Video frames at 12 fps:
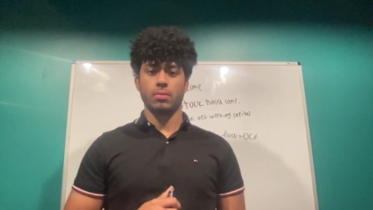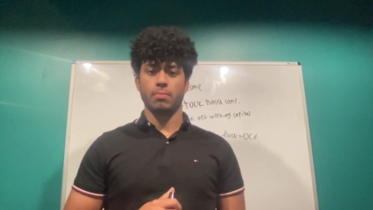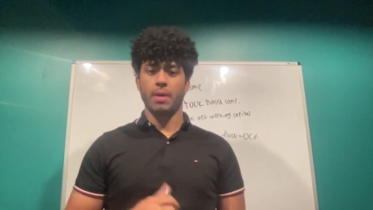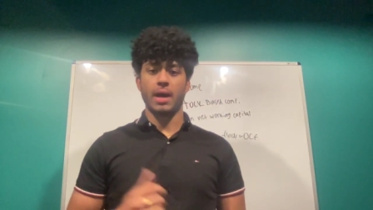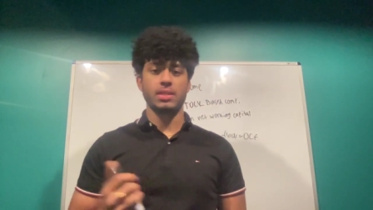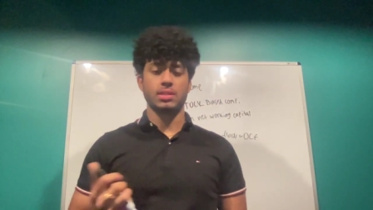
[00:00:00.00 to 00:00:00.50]

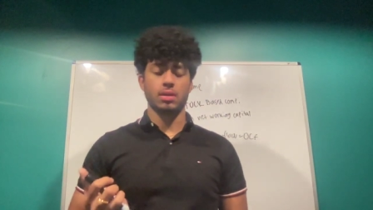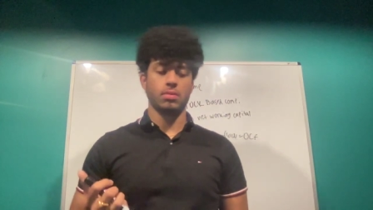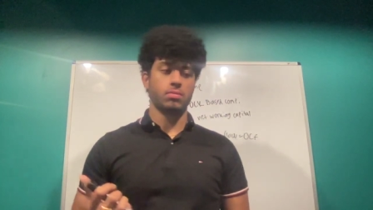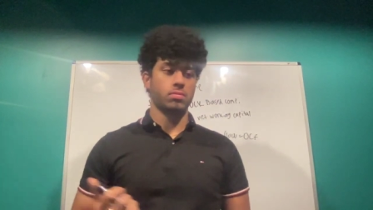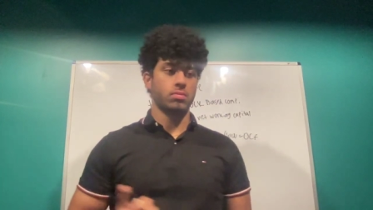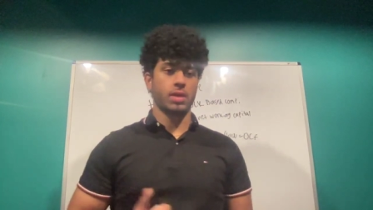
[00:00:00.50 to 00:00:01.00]
buy
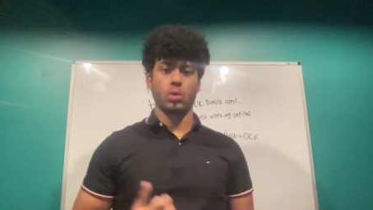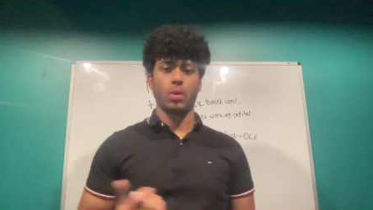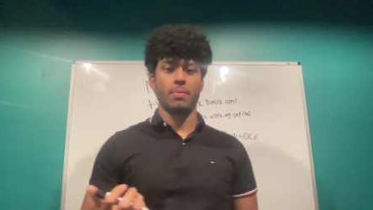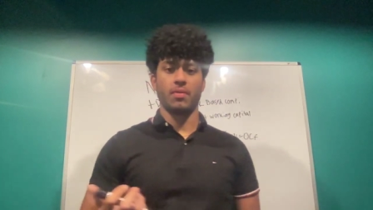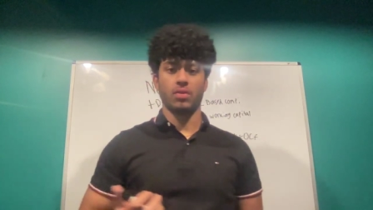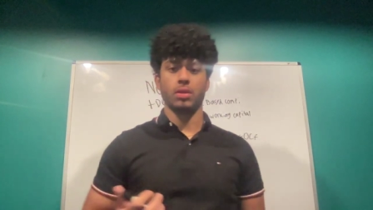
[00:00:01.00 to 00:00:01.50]
some
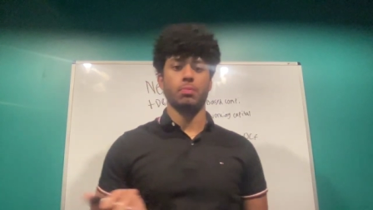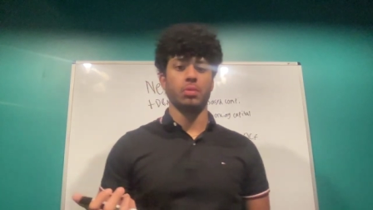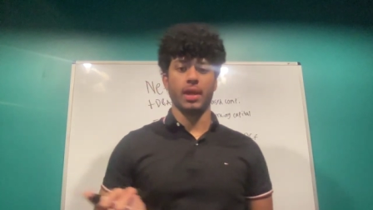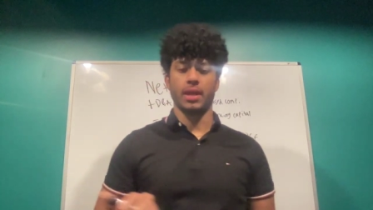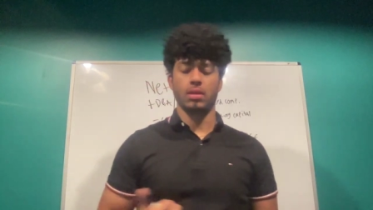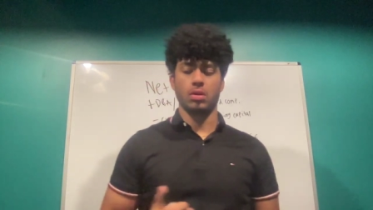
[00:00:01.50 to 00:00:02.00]
equipment for the
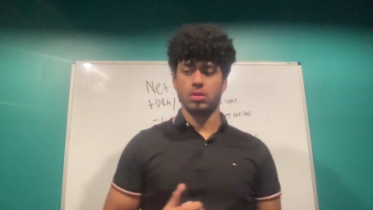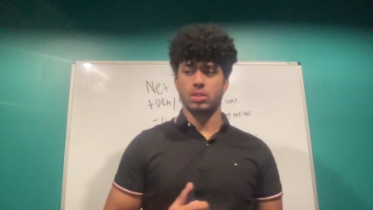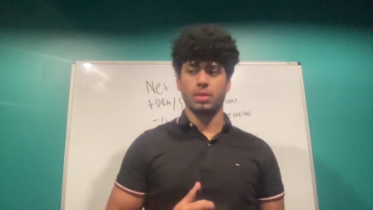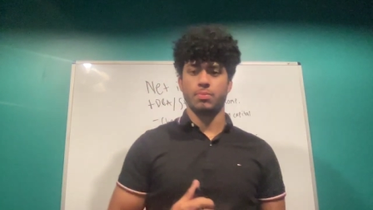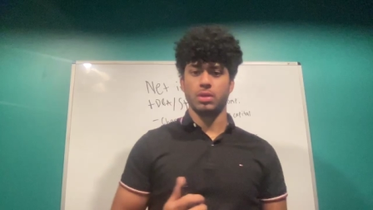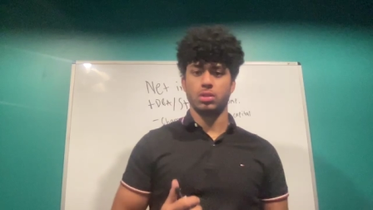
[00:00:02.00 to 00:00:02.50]
plant or
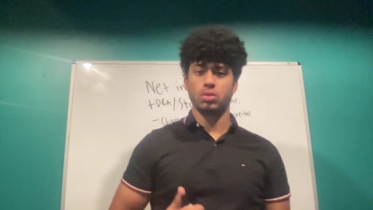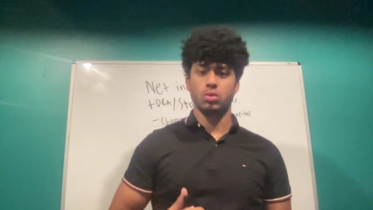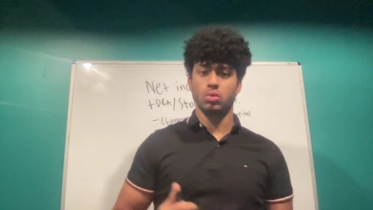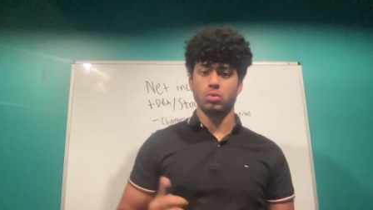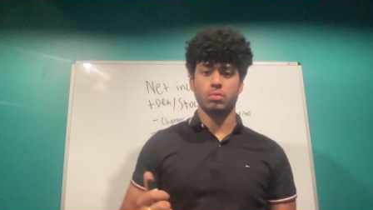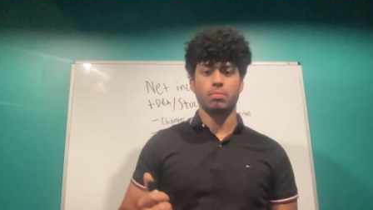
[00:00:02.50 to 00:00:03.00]
something
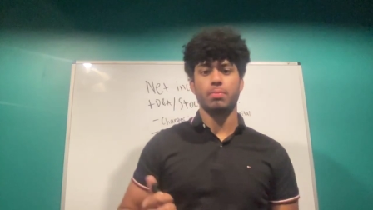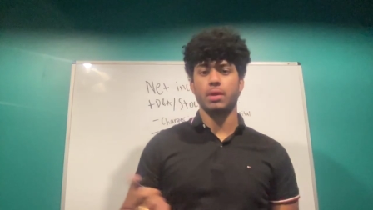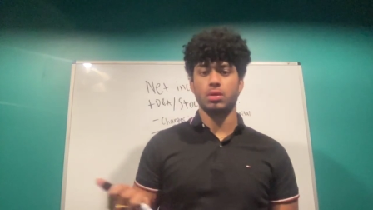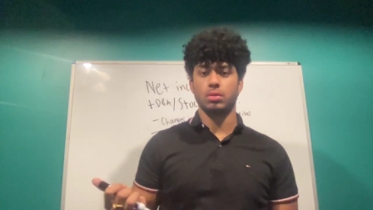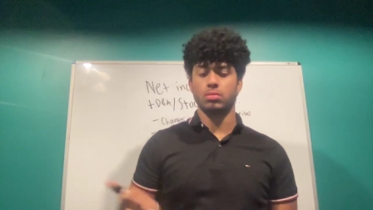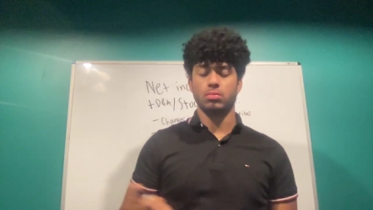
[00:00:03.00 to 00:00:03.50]
to
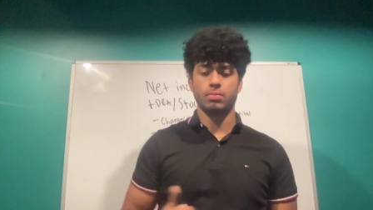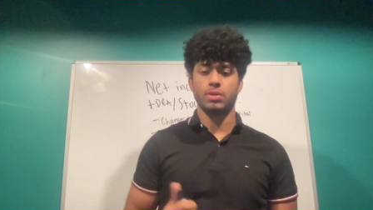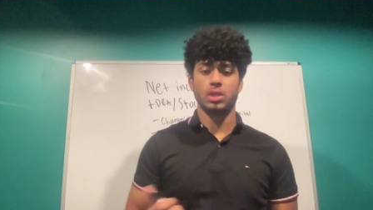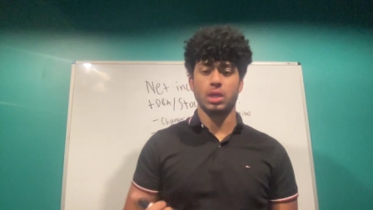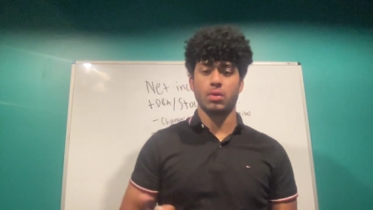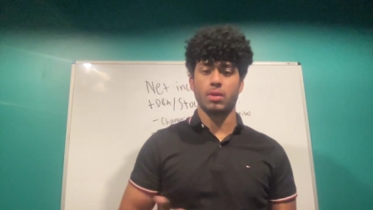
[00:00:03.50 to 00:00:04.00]
build
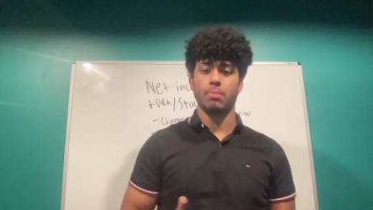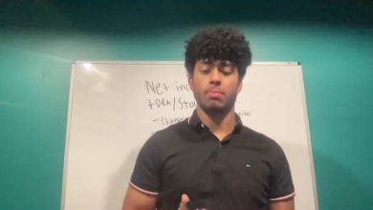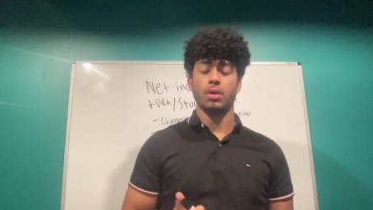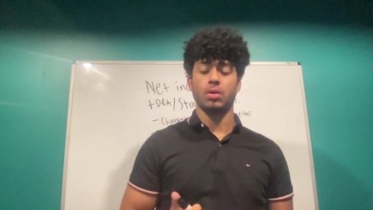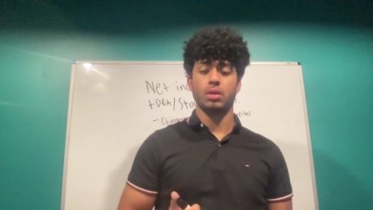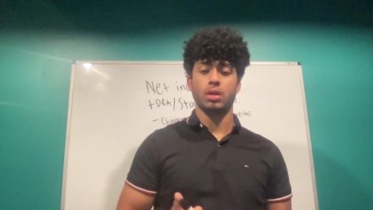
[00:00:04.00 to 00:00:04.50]
machinery,
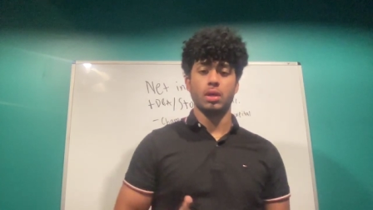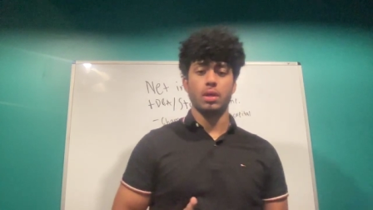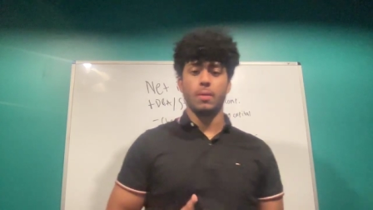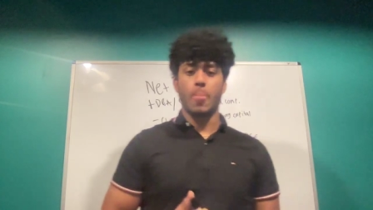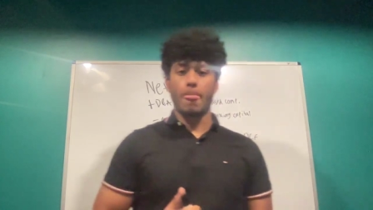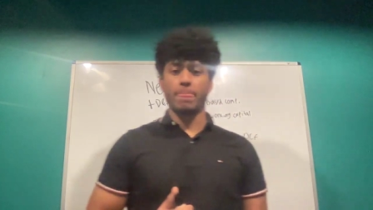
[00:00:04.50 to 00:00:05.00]
build
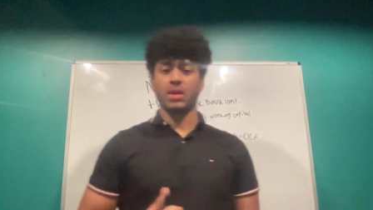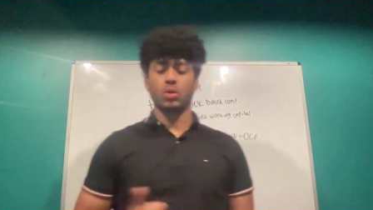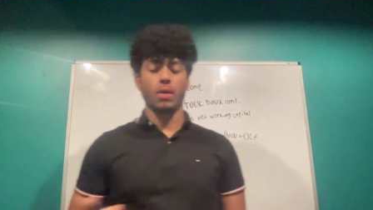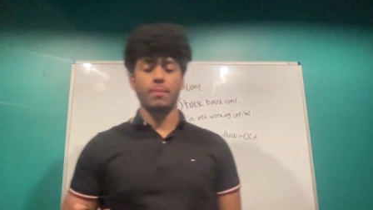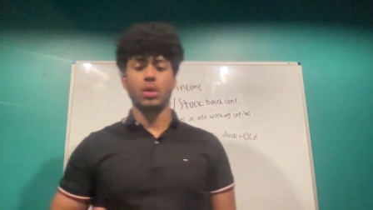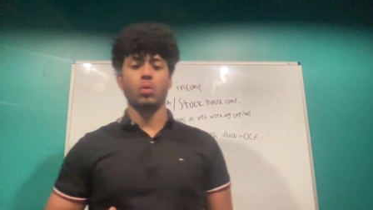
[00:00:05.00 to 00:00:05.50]

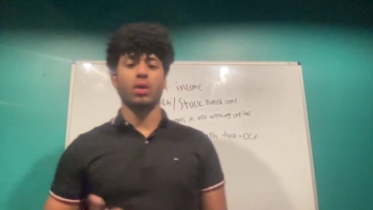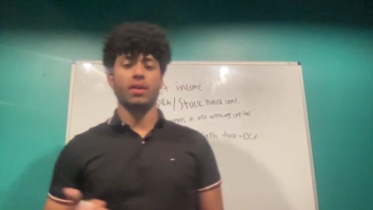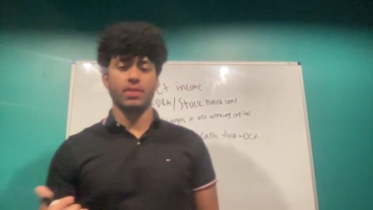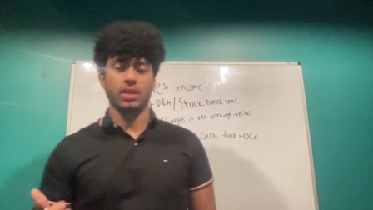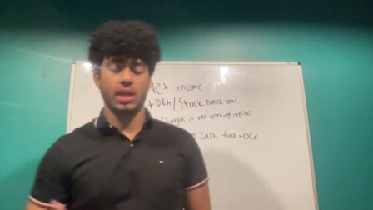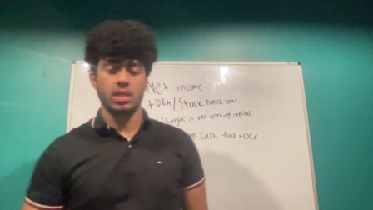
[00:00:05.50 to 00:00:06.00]
equipment,
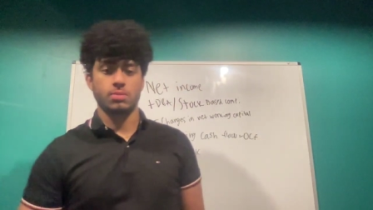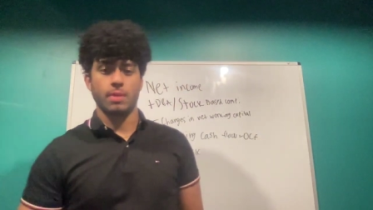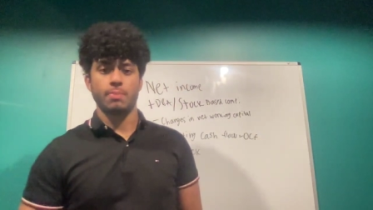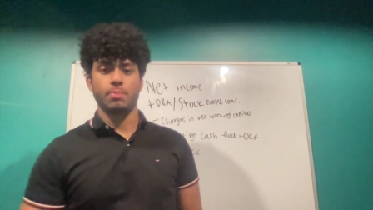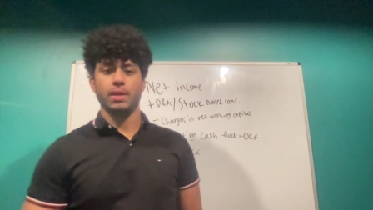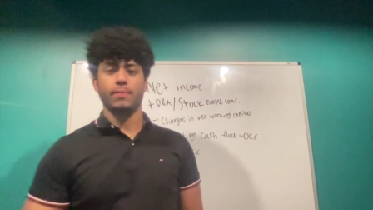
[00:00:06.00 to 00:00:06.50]
whatever the case
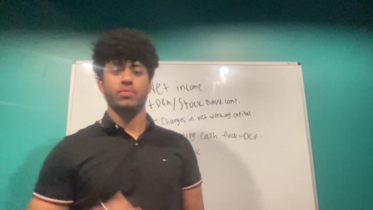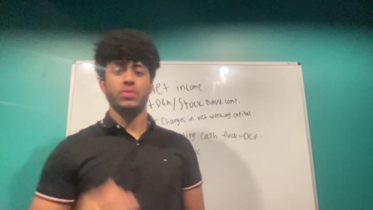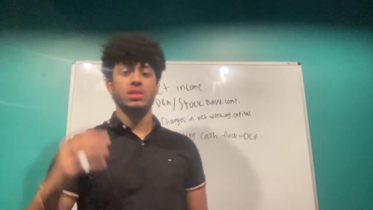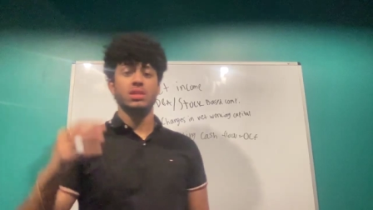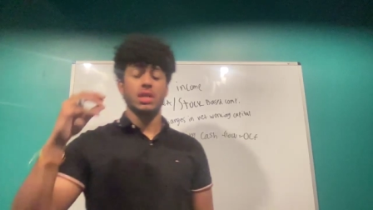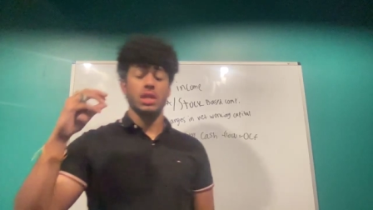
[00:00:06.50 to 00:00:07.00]
might be.
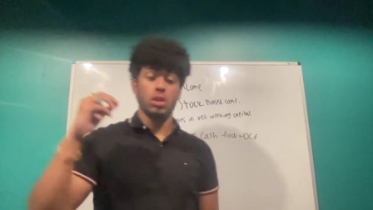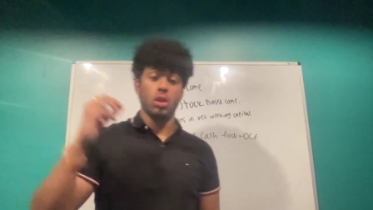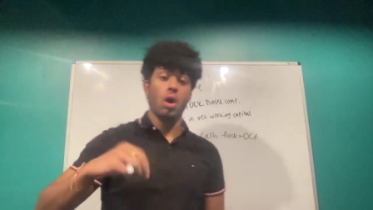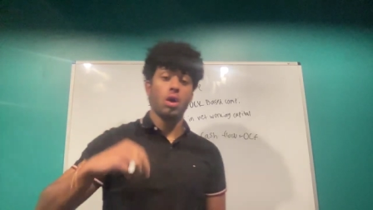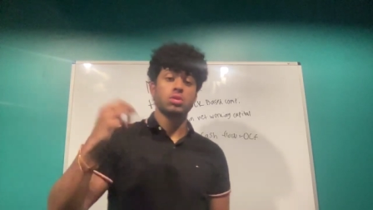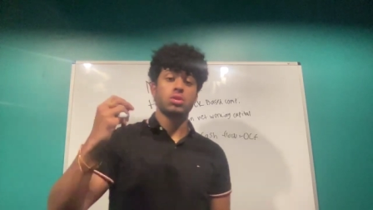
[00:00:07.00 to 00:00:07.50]
This is a
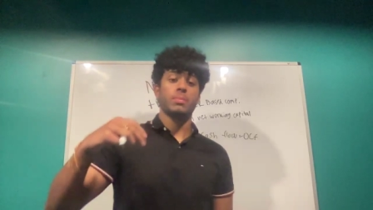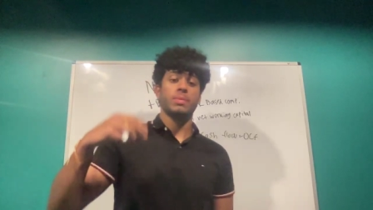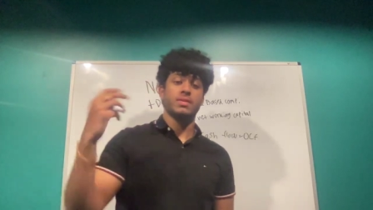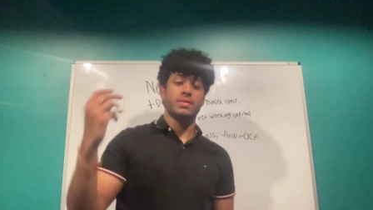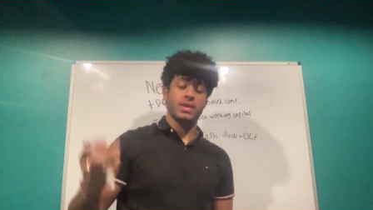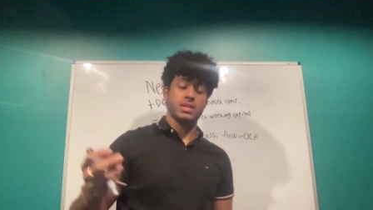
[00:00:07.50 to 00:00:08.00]
long-term
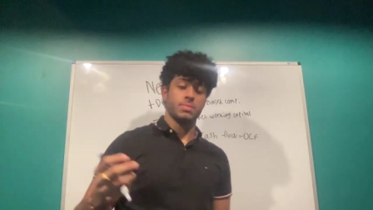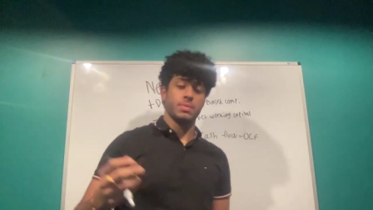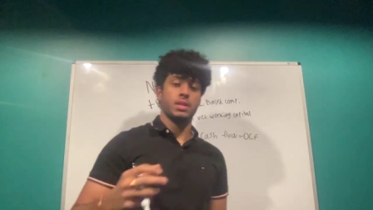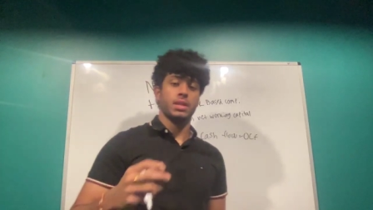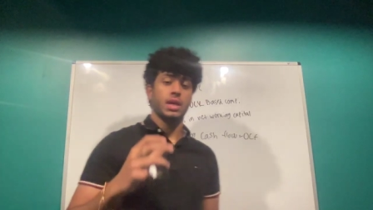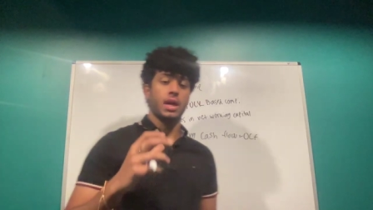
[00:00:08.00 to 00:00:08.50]

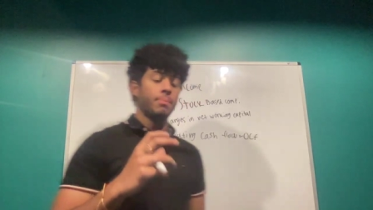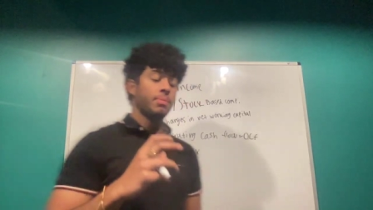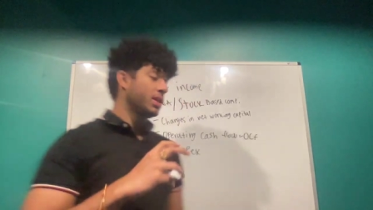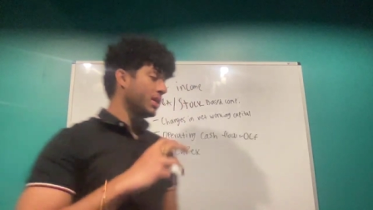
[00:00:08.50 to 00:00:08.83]
investment. The company